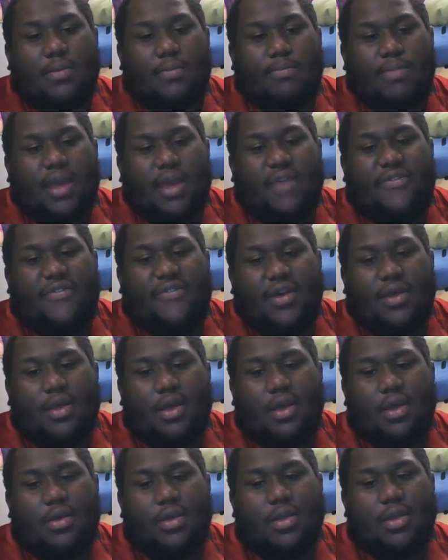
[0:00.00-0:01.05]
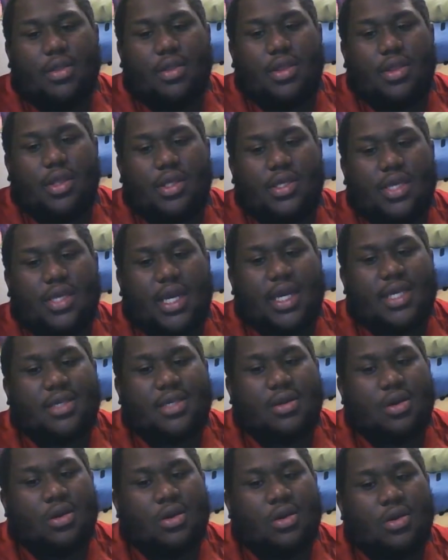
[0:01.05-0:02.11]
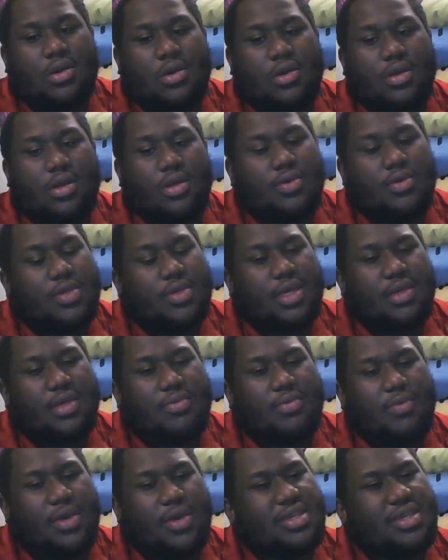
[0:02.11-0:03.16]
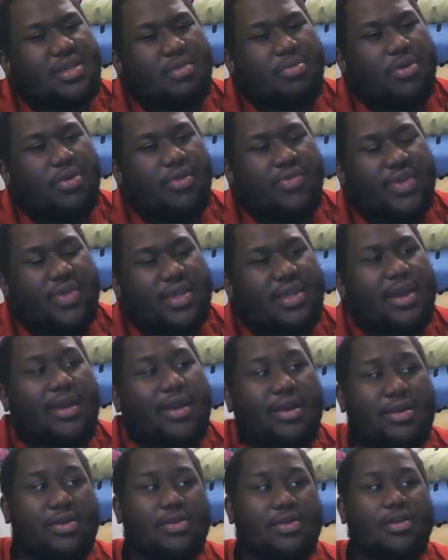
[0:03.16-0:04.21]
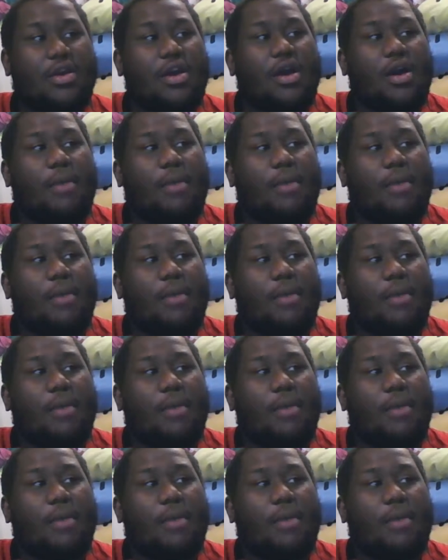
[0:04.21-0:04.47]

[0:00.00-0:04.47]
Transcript: may feel these guys are useless. What's the point of these characters?